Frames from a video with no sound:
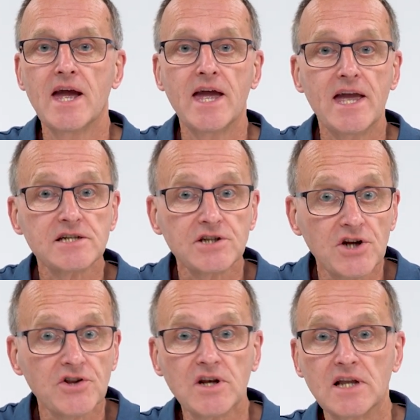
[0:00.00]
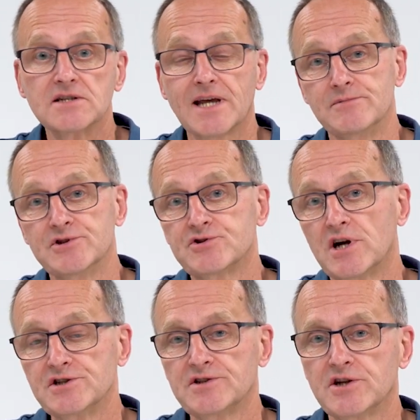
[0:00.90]
Here's another little
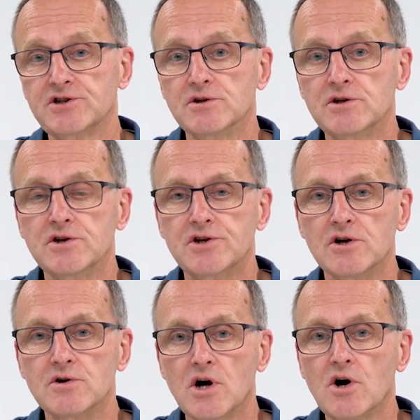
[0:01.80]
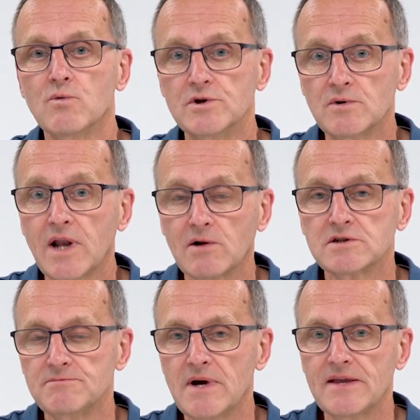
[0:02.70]
demonstration that you can do, which will help
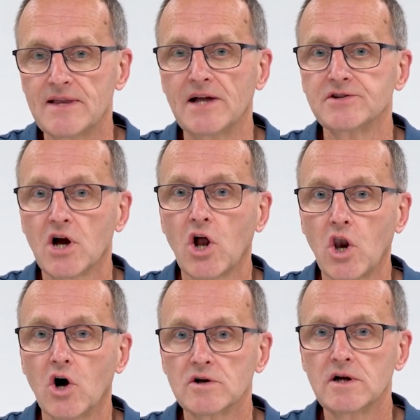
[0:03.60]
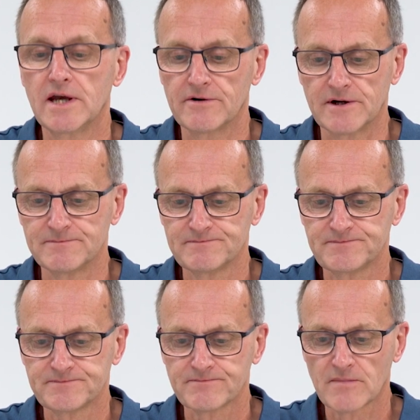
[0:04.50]
to make that a lot clearer.
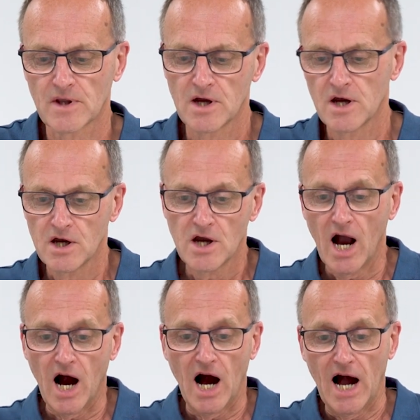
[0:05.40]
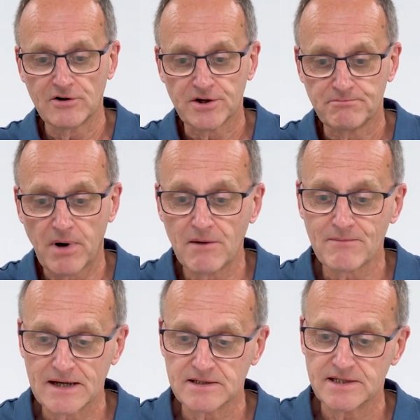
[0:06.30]
I've got a bar
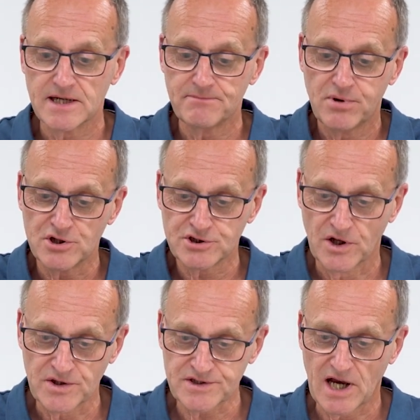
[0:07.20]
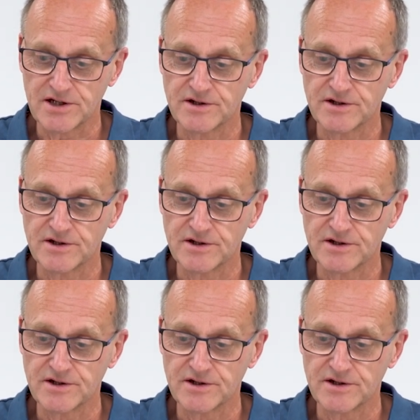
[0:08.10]
magnet here perched on the side